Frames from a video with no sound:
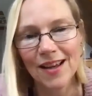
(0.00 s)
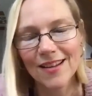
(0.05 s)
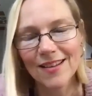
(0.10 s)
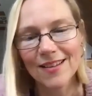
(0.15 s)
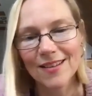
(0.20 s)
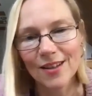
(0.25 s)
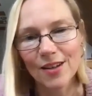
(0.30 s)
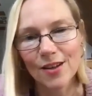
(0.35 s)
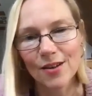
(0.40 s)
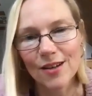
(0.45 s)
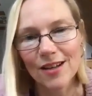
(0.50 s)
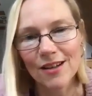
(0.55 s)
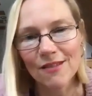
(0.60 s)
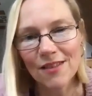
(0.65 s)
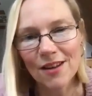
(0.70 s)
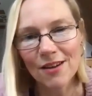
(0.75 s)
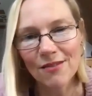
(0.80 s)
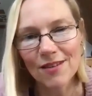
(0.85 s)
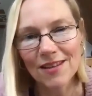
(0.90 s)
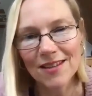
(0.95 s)
So
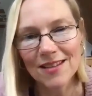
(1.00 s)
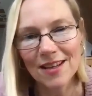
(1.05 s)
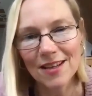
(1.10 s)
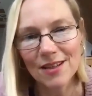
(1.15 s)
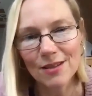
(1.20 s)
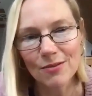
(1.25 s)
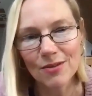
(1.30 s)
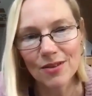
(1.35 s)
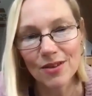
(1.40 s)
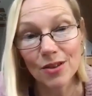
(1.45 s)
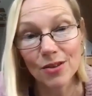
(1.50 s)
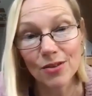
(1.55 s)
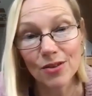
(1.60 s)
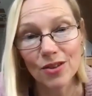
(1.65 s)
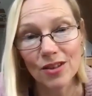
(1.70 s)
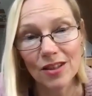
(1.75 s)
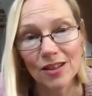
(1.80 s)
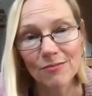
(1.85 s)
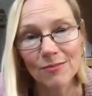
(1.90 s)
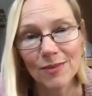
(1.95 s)
if that resonates with you,
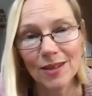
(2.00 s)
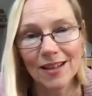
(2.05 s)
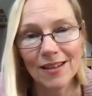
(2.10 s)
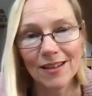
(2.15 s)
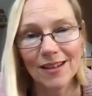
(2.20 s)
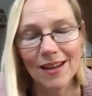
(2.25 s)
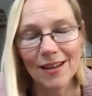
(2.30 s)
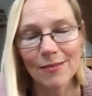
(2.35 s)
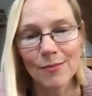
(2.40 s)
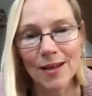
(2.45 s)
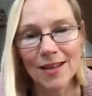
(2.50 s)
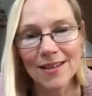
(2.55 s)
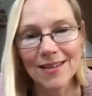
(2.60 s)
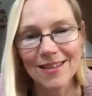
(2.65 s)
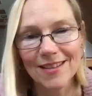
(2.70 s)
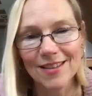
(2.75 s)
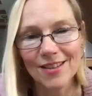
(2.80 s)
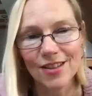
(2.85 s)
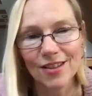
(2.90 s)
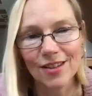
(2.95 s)
do leave me a
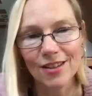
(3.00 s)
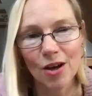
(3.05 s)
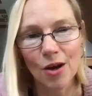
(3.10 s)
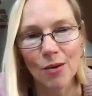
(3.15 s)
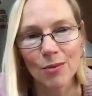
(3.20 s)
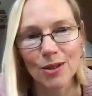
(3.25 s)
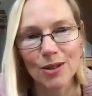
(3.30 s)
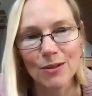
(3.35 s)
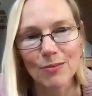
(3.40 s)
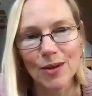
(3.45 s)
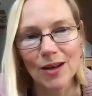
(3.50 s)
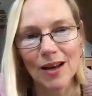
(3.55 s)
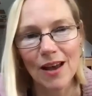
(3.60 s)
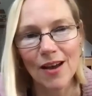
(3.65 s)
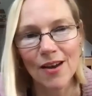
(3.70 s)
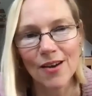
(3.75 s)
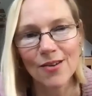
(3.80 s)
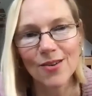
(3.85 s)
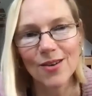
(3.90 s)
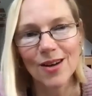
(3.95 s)
message in the comments
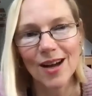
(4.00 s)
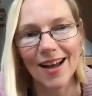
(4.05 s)
below,